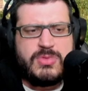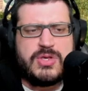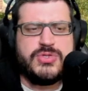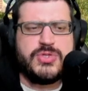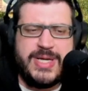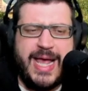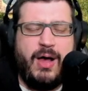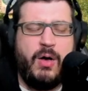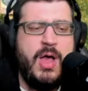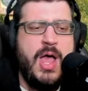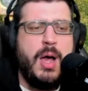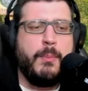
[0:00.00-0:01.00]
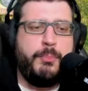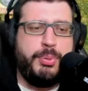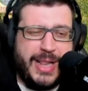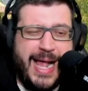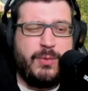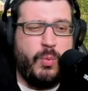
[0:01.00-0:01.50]
So now
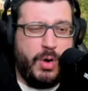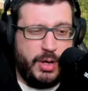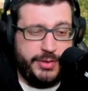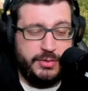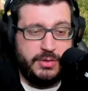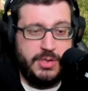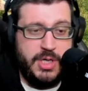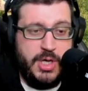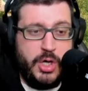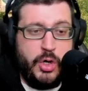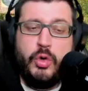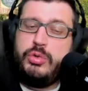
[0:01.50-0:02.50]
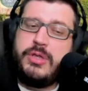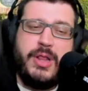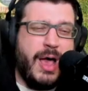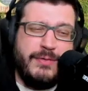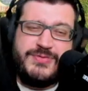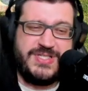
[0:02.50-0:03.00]
Blackwater, who
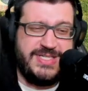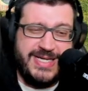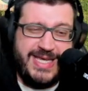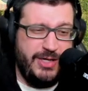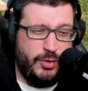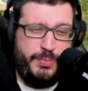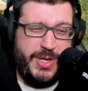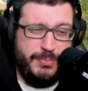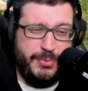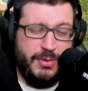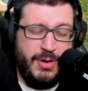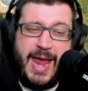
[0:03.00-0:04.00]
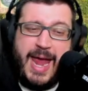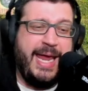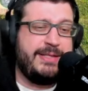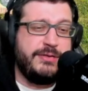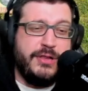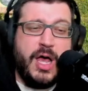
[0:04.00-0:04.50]
loves to kill people
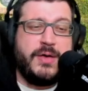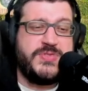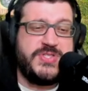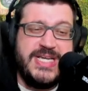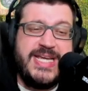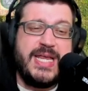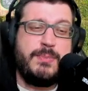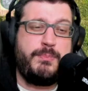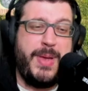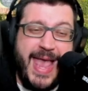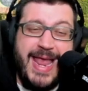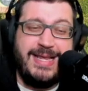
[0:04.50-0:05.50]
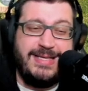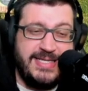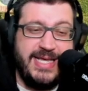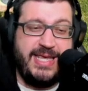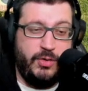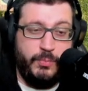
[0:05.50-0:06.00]
and loves to get paid
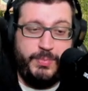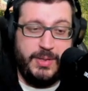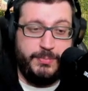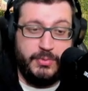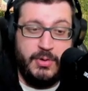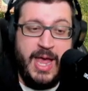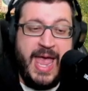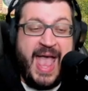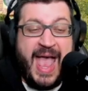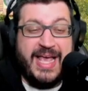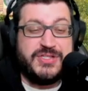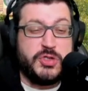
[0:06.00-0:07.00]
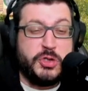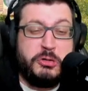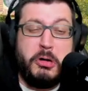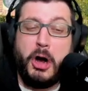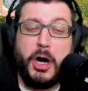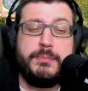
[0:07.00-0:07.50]
to kill people, has
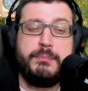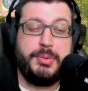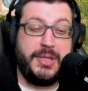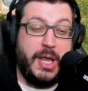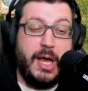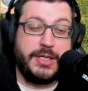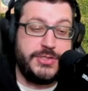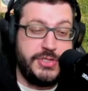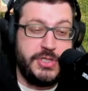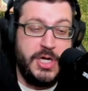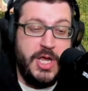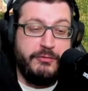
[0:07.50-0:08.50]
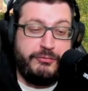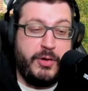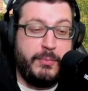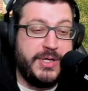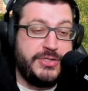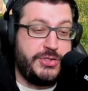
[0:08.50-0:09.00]
carte blanche
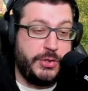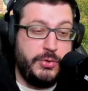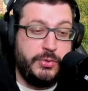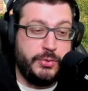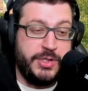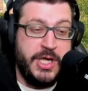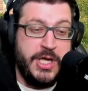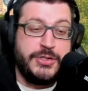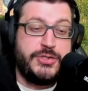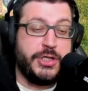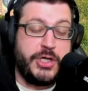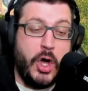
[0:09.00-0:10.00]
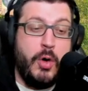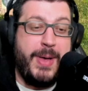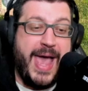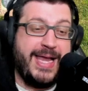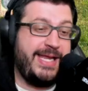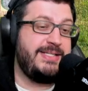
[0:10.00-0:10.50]
from a dude to go
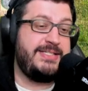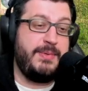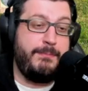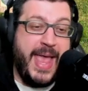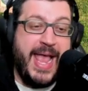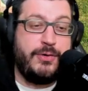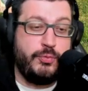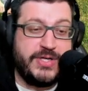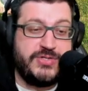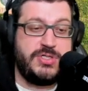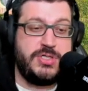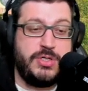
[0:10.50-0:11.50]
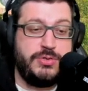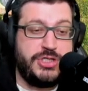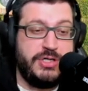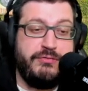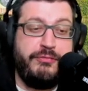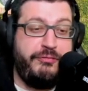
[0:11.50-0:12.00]
back and demand
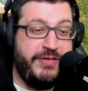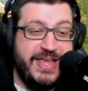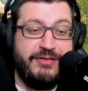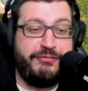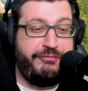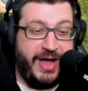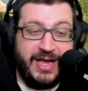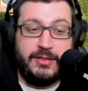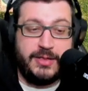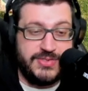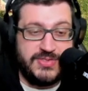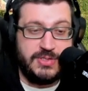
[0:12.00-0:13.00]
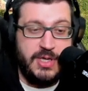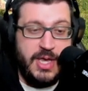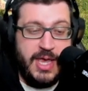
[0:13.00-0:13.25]
restitution via violence.